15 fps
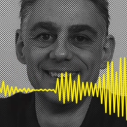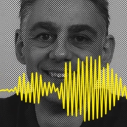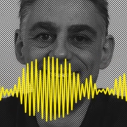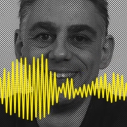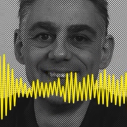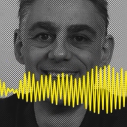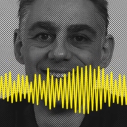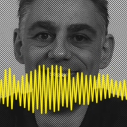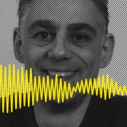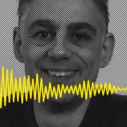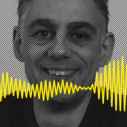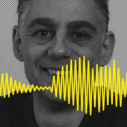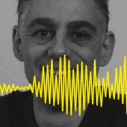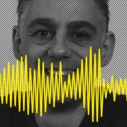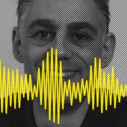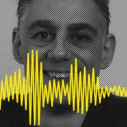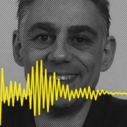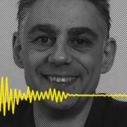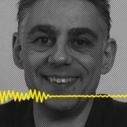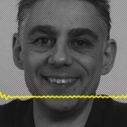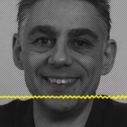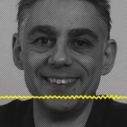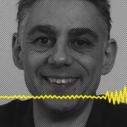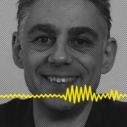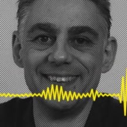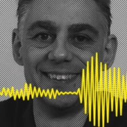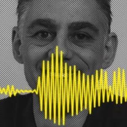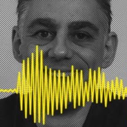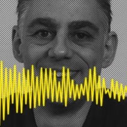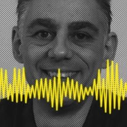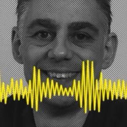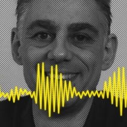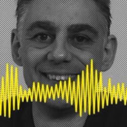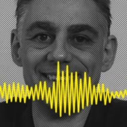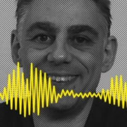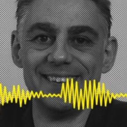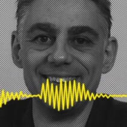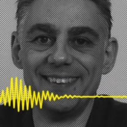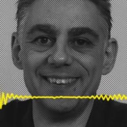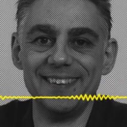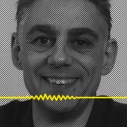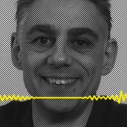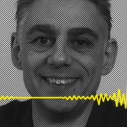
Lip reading: It is there. It's not hidden. It's there in a big red box.